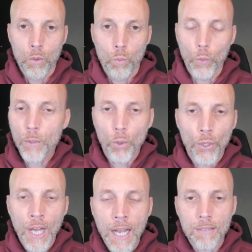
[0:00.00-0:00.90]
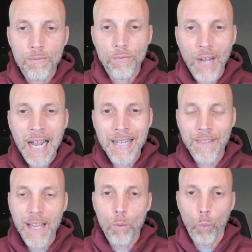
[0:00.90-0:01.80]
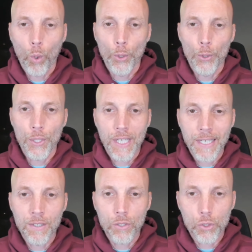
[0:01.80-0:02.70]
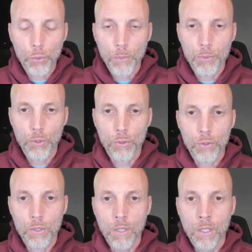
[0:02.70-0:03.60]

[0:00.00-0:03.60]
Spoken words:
We will not find that word in the scriptures,